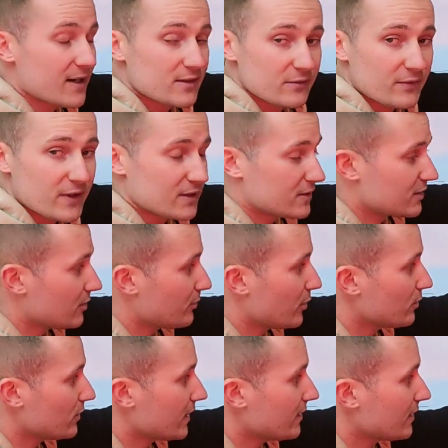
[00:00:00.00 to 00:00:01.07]
there to fix it to the
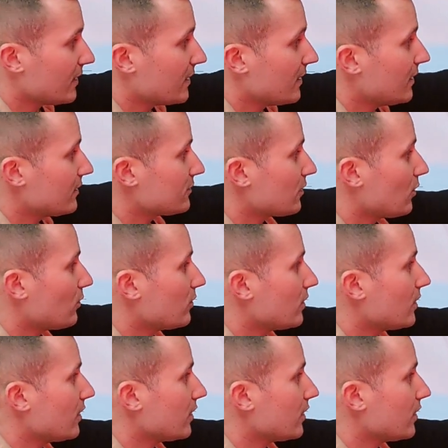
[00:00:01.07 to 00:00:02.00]
boot lid. So